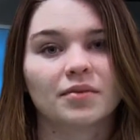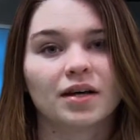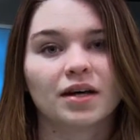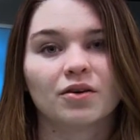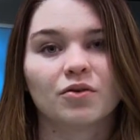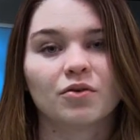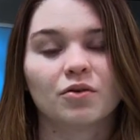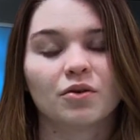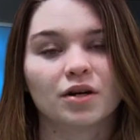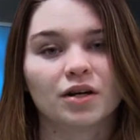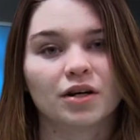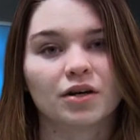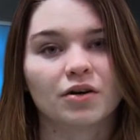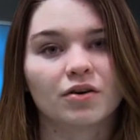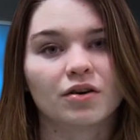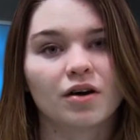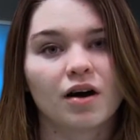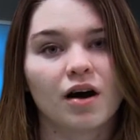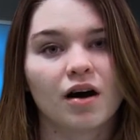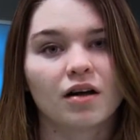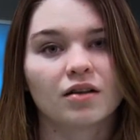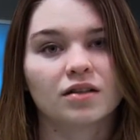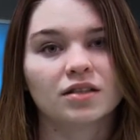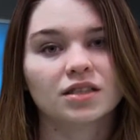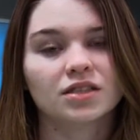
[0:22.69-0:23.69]
at Cornell
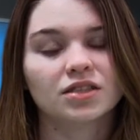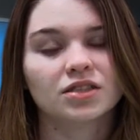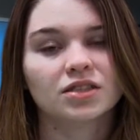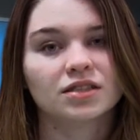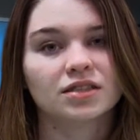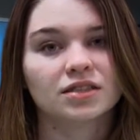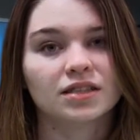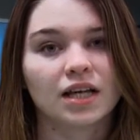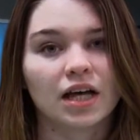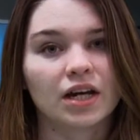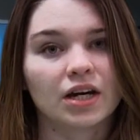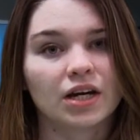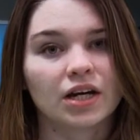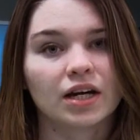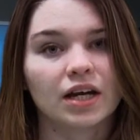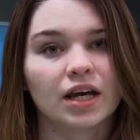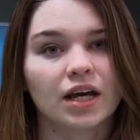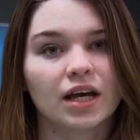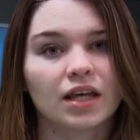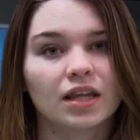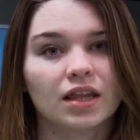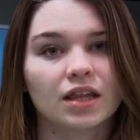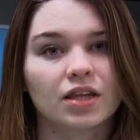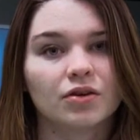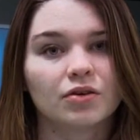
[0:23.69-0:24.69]
College.
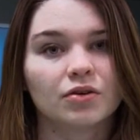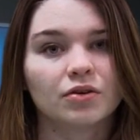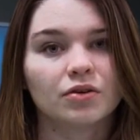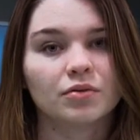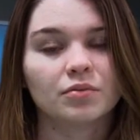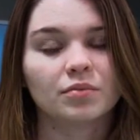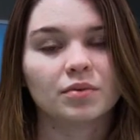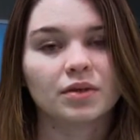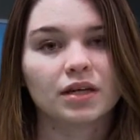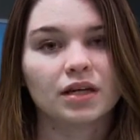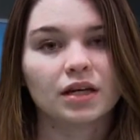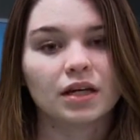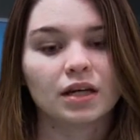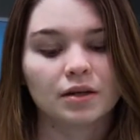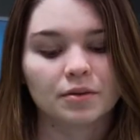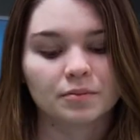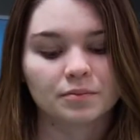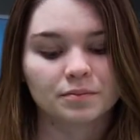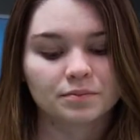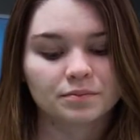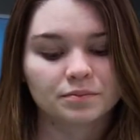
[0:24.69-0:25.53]
Saturday, there will be